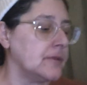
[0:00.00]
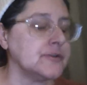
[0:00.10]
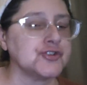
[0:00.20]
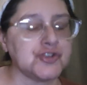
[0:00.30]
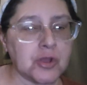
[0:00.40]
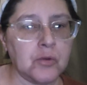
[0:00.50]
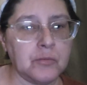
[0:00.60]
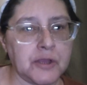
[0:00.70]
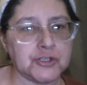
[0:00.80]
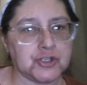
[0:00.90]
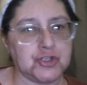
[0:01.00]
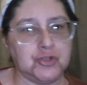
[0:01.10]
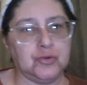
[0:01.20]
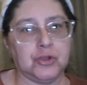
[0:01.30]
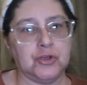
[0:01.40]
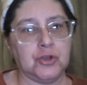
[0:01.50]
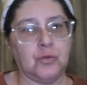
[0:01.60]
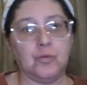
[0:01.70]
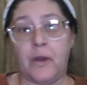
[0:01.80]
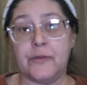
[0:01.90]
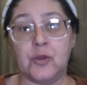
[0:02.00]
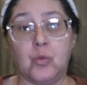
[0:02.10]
There's so much you can do, whether